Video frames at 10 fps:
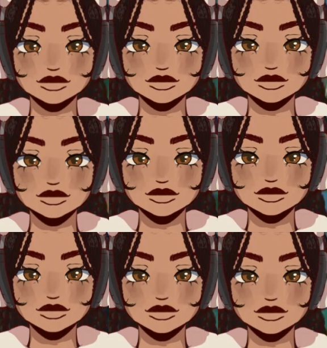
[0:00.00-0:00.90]

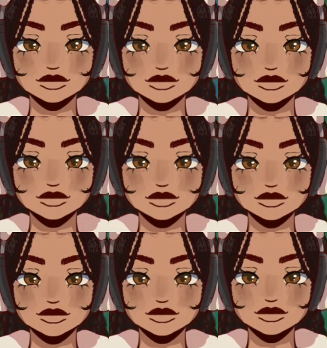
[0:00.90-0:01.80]

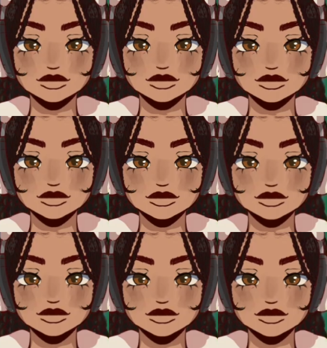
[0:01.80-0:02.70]

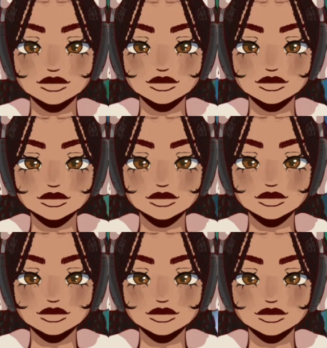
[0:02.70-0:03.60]

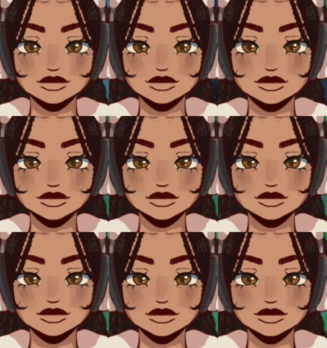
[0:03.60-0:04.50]

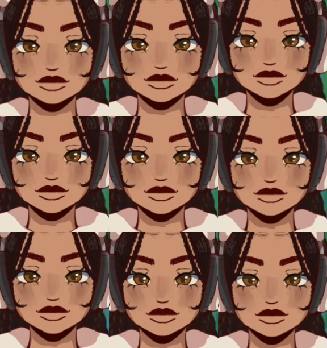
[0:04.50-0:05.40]

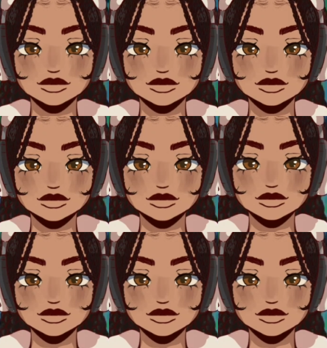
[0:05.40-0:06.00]
(no one is talking)